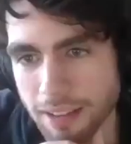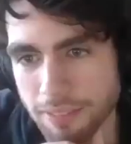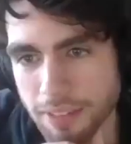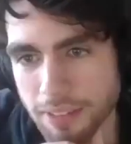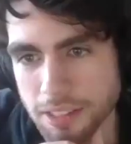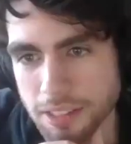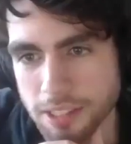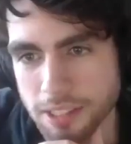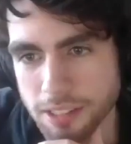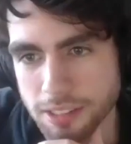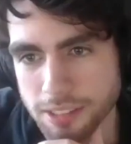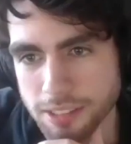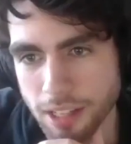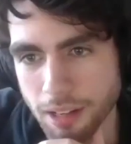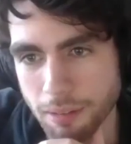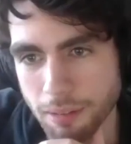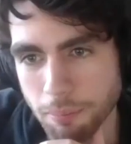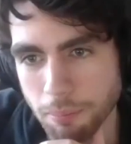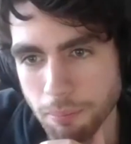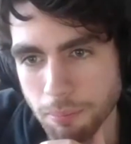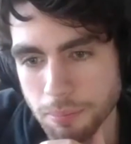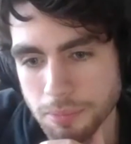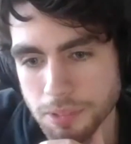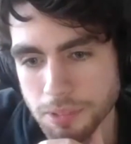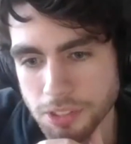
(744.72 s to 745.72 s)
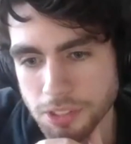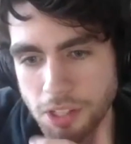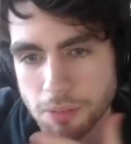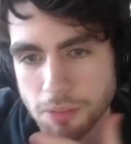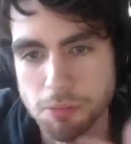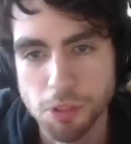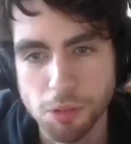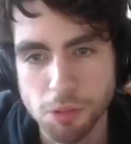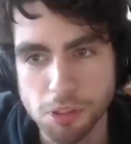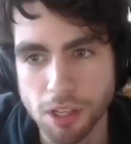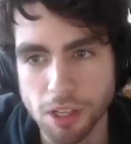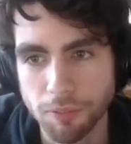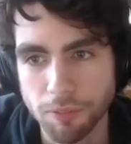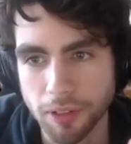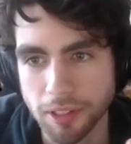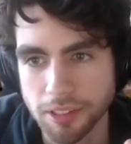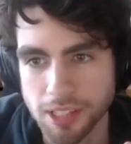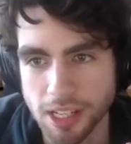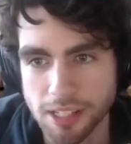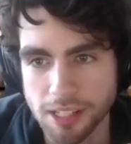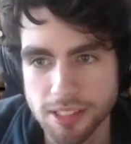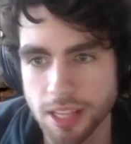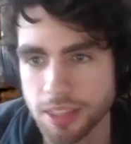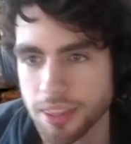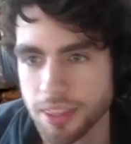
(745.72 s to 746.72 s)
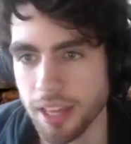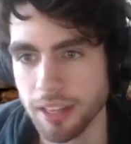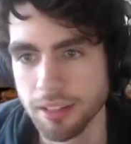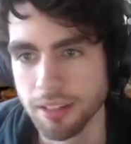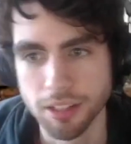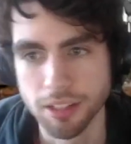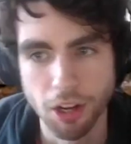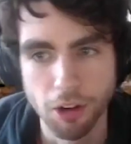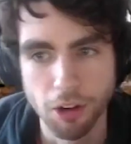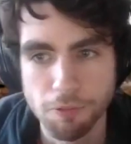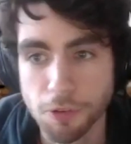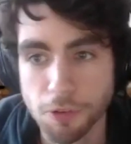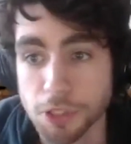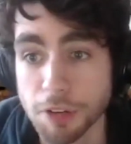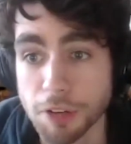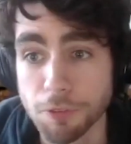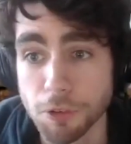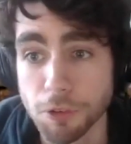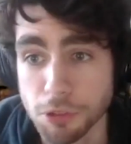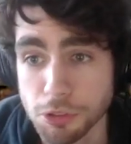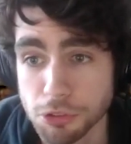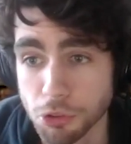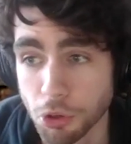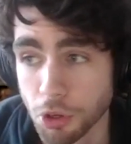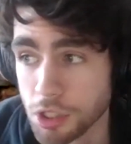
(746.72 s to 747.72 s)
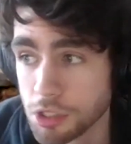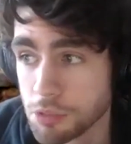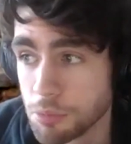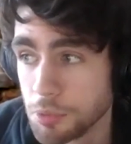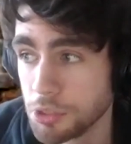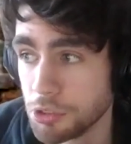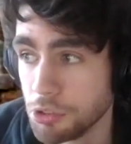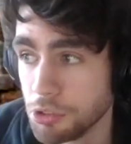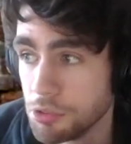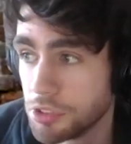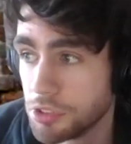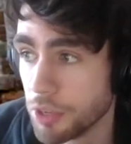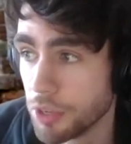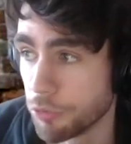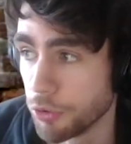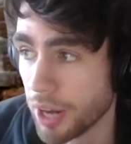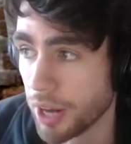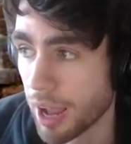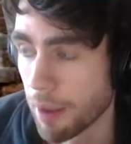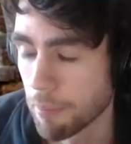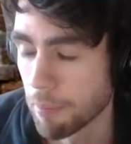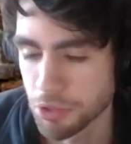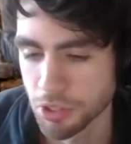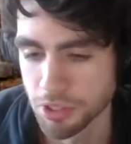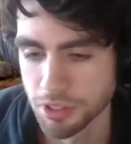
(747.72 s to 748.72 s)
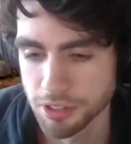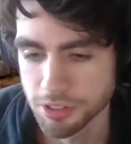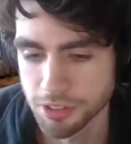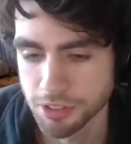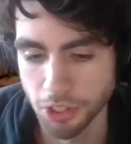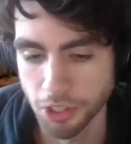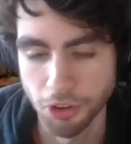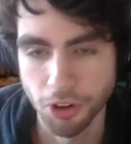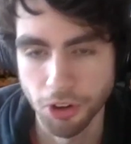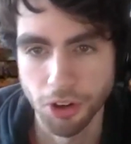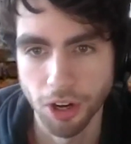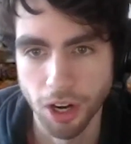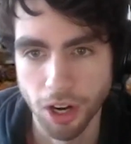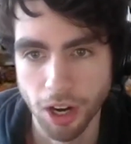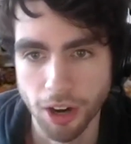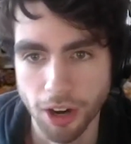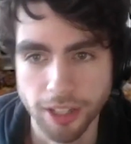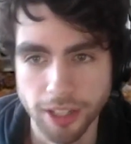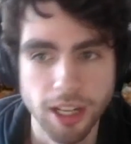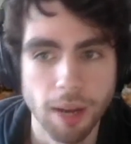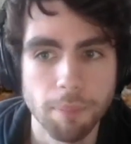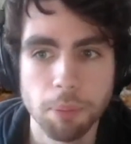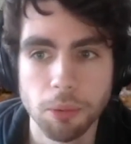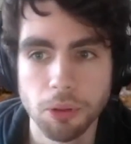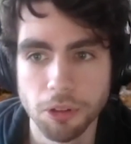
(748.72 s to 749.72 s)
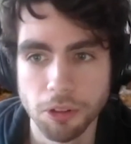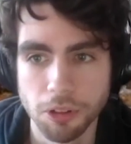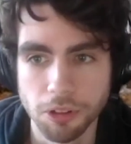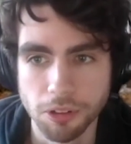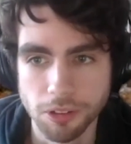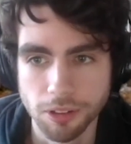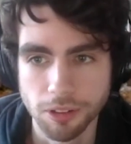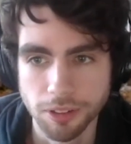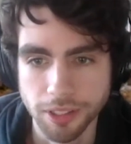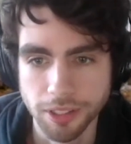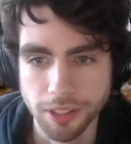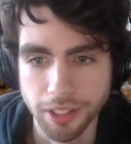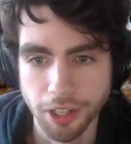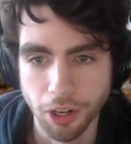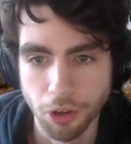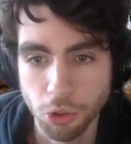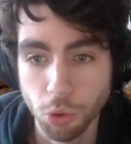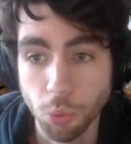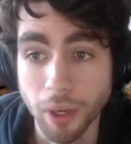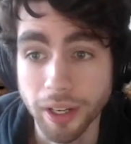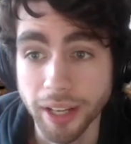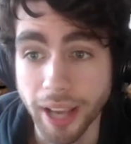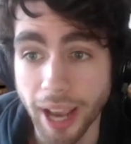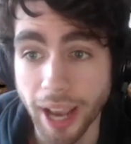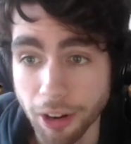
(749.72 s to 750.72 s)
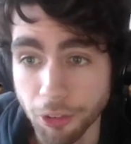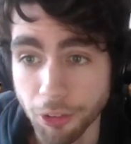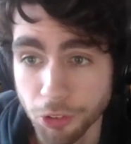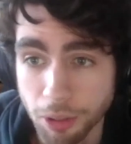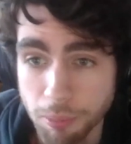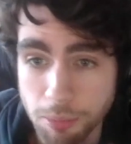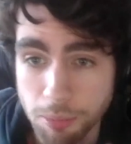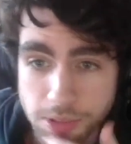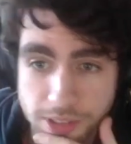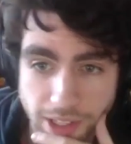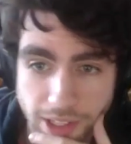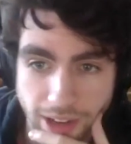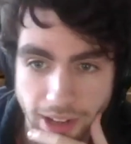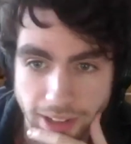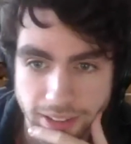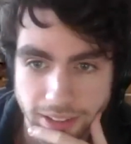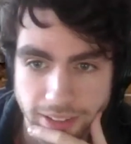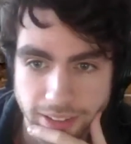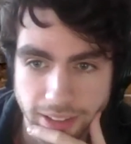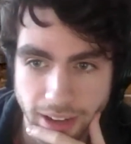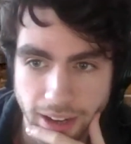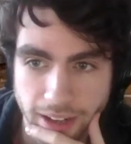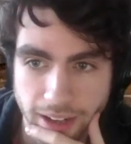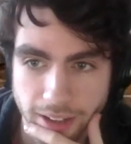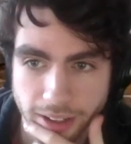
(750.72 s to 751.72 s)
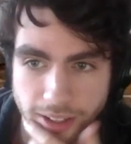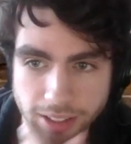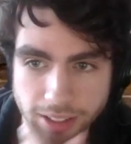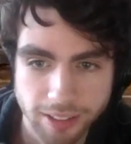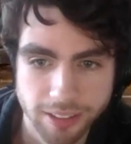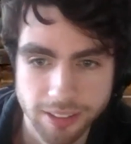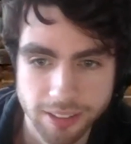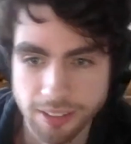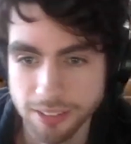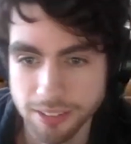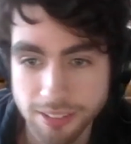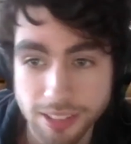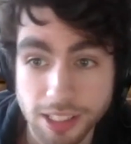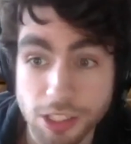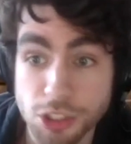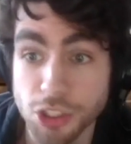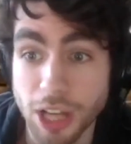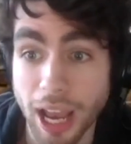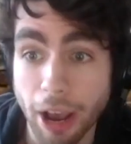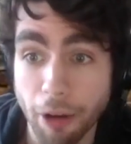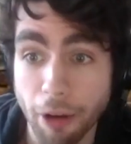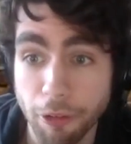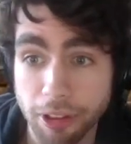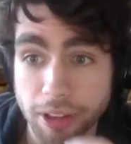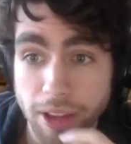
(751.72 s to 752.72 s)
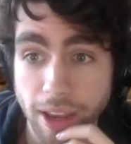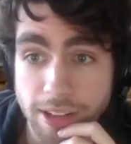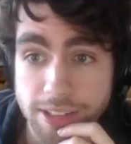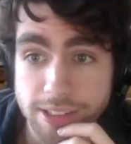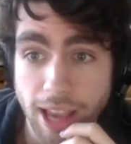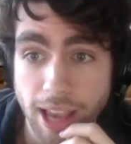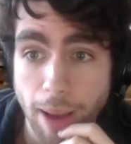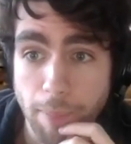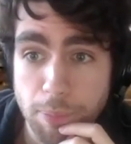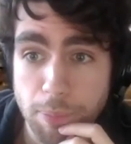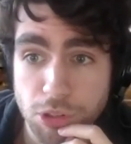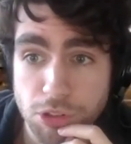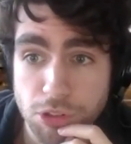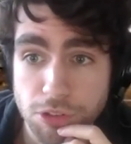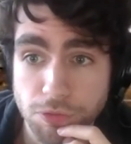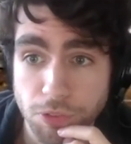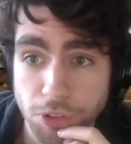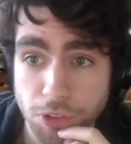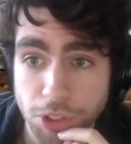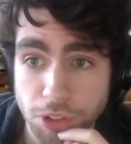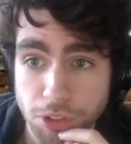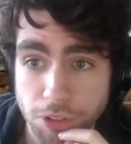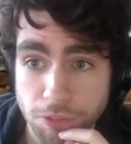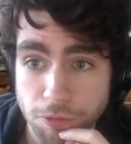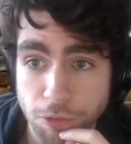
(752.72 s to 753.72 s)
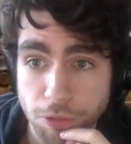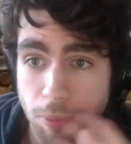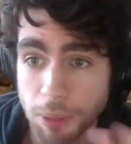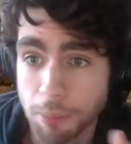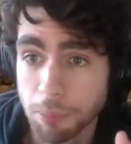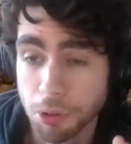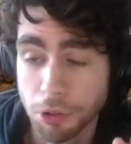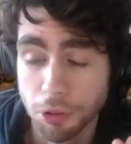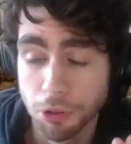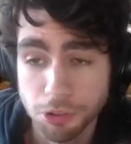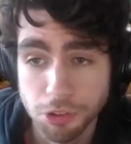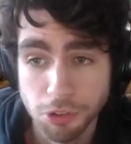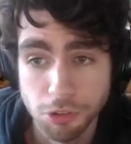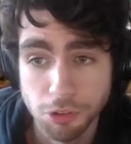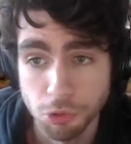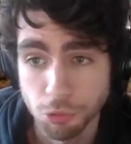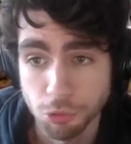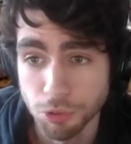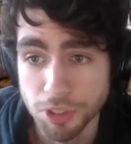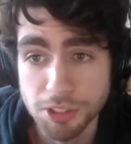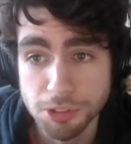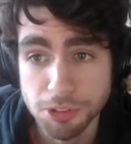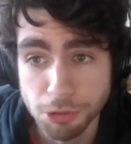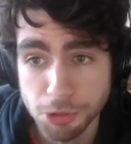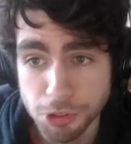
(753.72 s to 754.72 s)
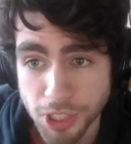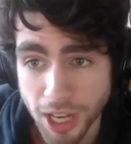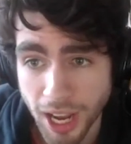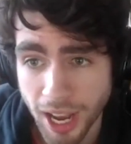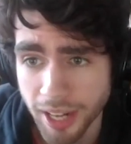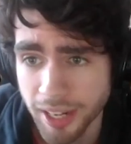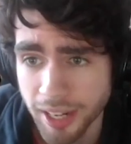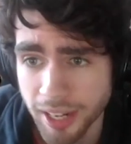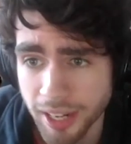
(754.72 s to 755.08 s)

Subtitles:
into some specifics, I said that, for different stories, we choose different options. There are a couple, quick acronyms that I can dish out as options for people to do research on.